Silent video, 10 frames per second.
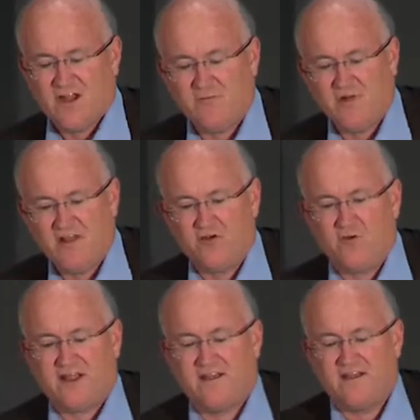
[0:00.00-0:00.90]
A couple other
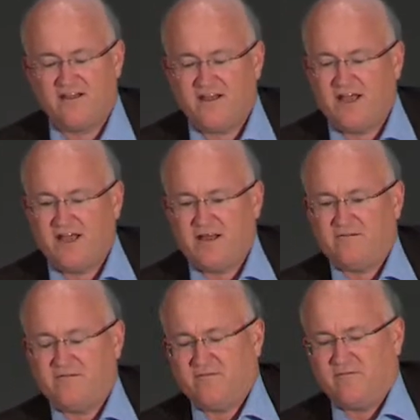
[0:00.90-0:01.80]
quick uh,
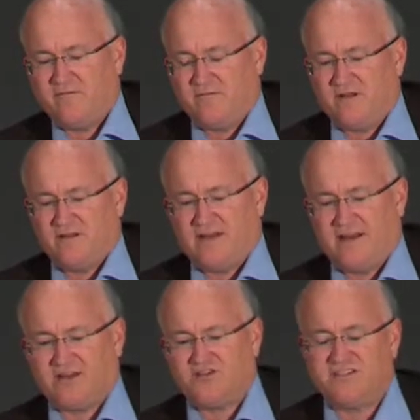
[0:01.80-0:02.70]

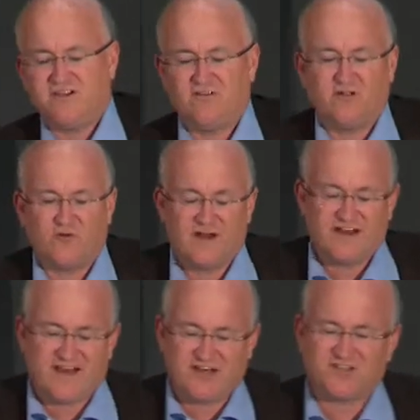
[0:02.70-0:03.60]
connections here.
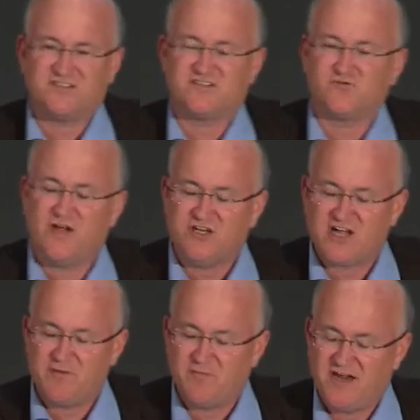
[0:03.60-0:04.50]
Great Connections, a Swedish
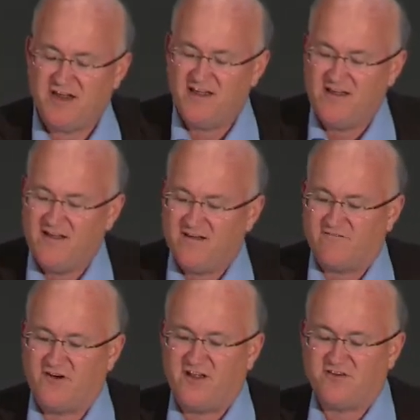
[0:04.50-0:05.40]
company.
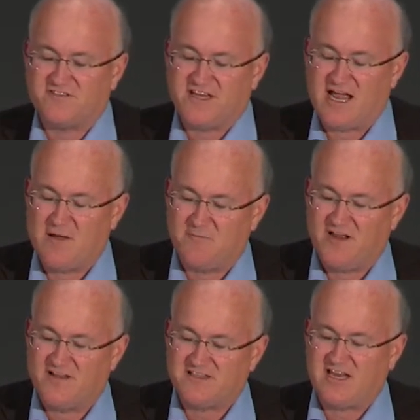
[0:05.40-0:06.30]
Very interesting
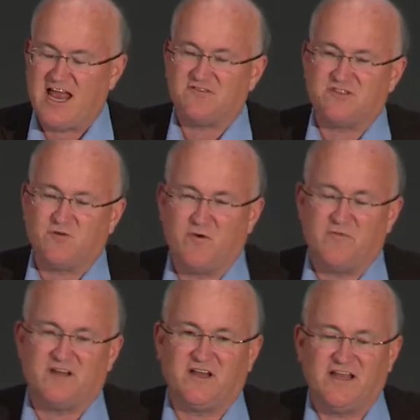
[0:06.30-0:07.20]
company. This allows the
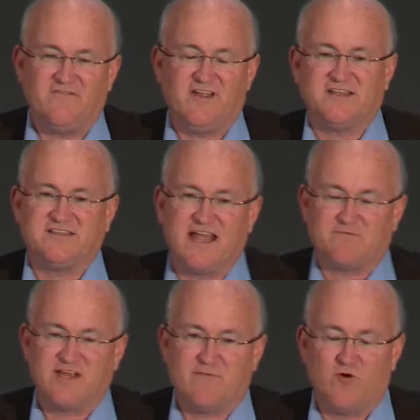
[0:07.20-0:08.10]
woman to leave the
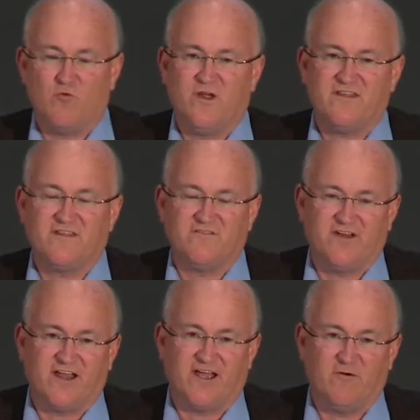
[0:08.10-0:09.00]
exam table with the
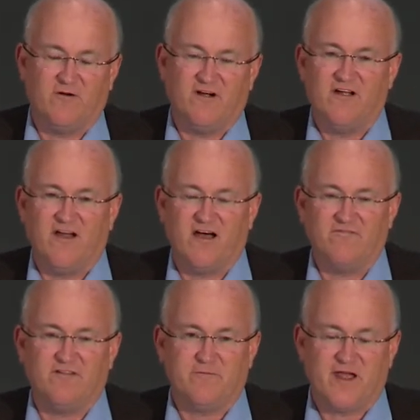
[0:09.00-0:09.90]
video
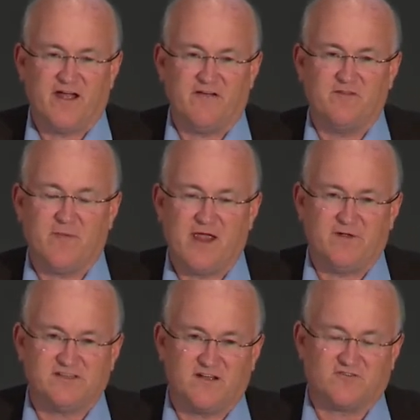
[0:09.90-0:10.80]
of the, of the
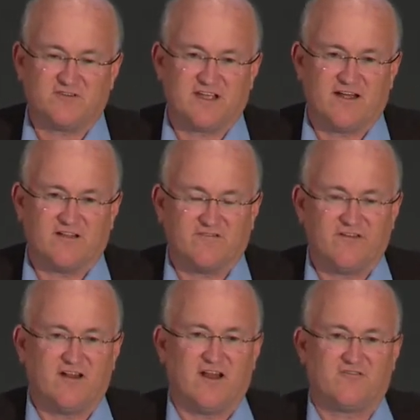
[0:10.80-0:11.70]
baby's ultrasound, the
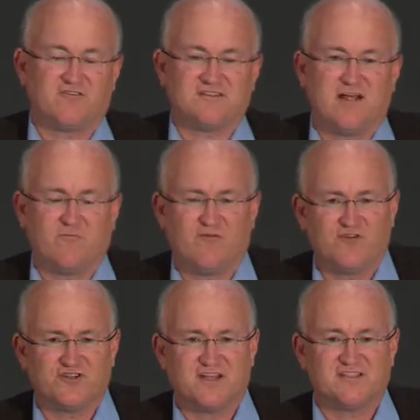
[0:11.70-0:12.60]
fetal ultrasound,
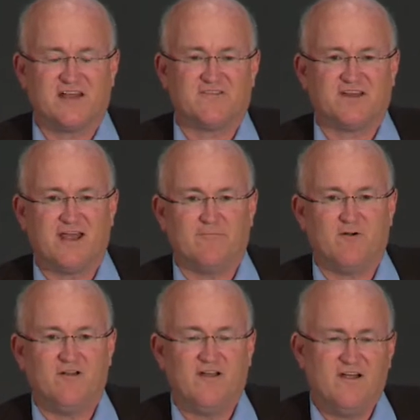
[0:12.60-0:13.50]
before she gets off the table.